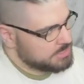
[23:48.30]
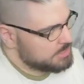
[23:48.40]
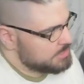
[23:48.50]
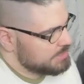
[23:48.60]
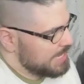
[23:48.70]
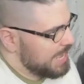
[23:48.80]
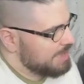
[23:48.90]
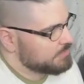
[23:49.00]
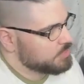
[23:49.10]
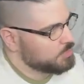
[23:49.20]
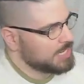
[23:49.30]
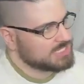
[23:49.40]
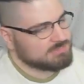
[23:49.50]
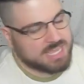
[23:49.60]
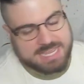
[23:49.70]
They have good ways
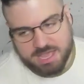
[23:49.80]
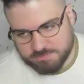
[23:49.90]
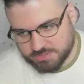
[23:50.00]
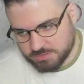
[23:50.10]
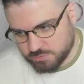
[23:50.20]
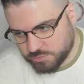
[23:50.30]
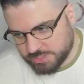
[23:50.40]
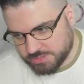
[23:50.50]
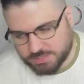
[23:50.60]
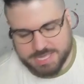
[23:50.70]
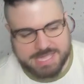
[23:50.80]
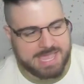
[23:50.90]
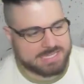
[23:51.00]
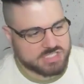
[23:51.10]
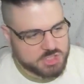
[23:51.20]
of getting out of it with, like,
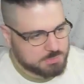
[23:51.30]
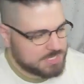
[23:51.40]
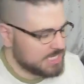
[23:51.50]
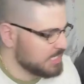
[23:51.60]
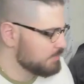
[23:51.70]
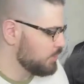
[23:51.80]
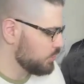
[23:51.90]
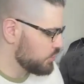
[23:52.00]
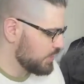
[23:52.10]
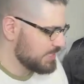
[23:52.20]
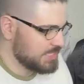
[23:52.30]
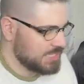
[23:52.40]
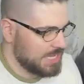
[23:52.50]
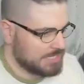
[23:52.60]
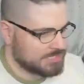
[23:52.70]
X speed, Moltres
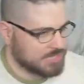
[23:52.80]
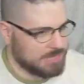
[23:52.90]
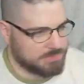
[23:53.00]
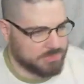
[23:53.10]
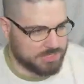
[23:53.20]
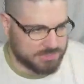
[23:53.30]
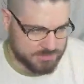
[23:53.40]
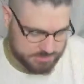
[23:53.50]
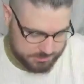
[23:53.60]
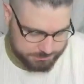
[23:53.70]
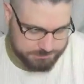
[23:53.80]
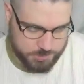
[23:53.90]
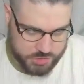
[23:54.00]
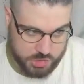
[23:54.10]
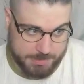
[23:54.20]
EX type things,
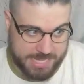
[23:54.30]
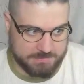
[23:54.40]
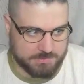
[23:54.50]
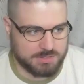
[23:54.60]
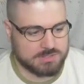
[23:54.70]
which are bad for us.